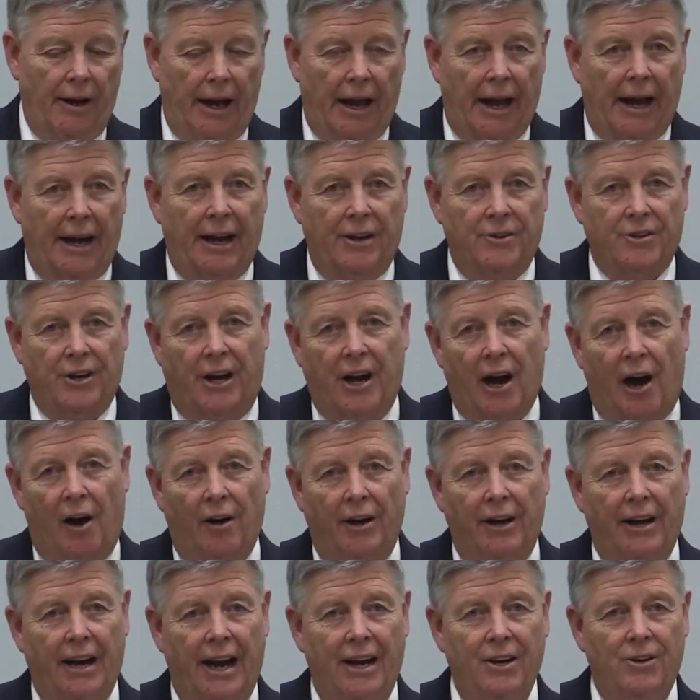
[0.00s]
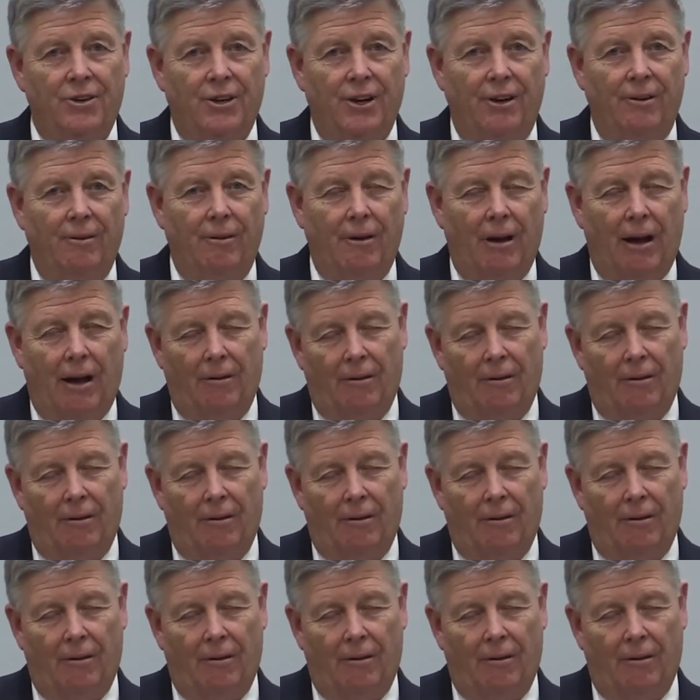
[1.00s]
and as a congregation,